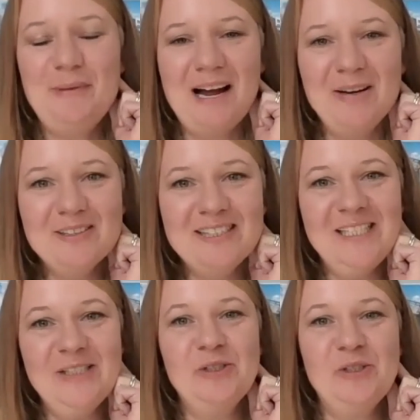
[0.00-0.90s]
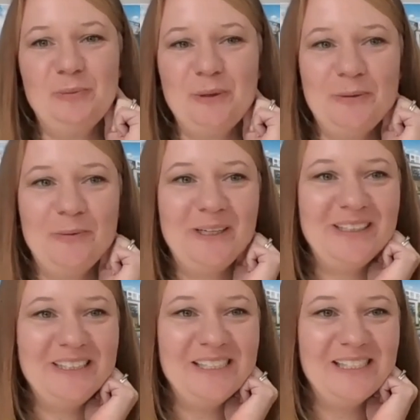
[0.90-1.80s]
I will say consumer
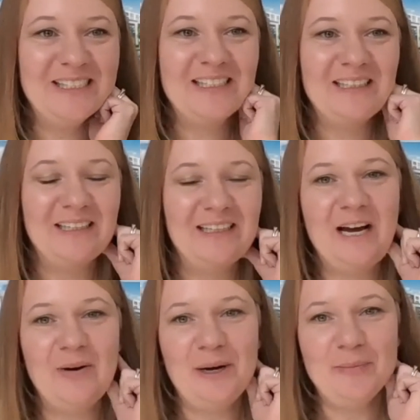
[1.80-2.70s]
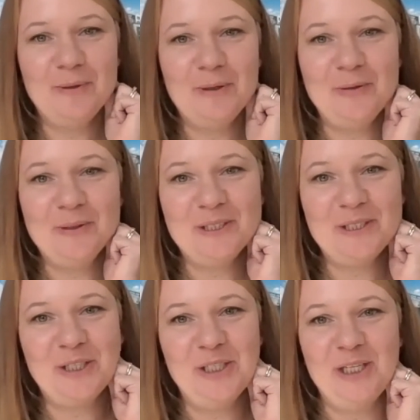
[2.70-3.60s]
awareness, like how Amber
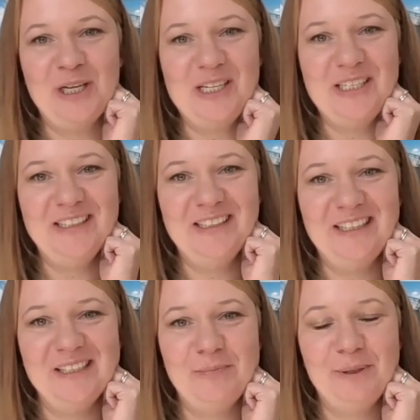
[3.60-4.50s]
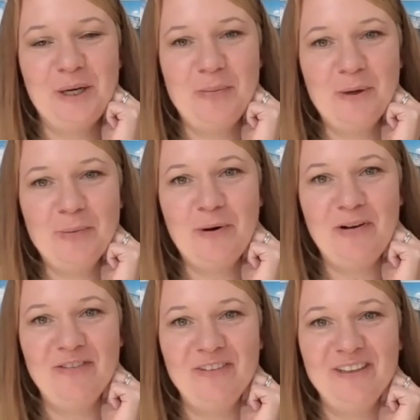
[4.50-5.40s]
was touching on, has become
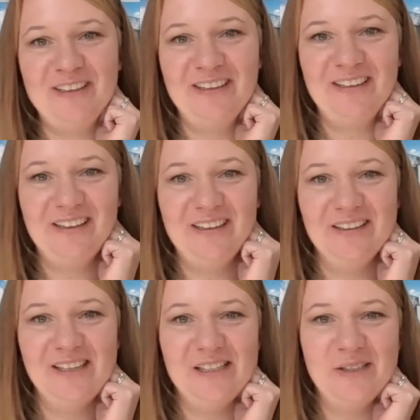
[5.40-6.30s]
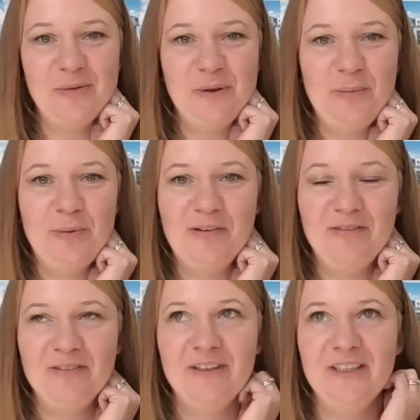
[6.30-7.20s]
more prevalent, and it's really
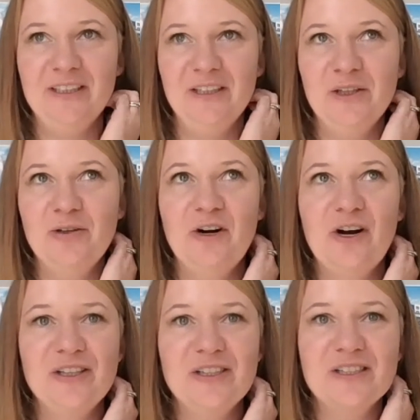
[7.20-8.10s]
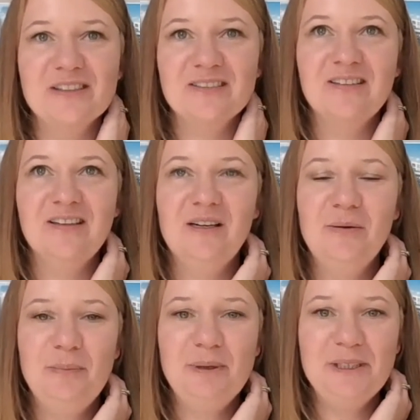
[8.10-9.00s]
prevalent across
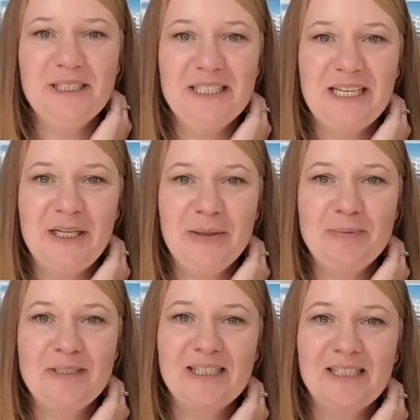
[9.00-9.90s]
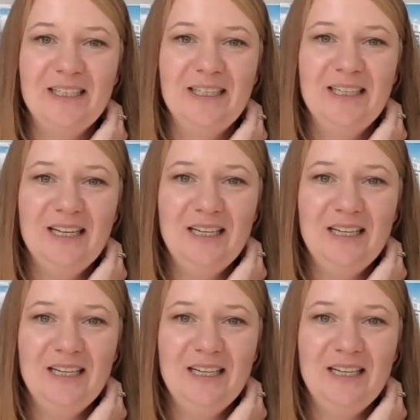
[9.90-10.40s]
building types.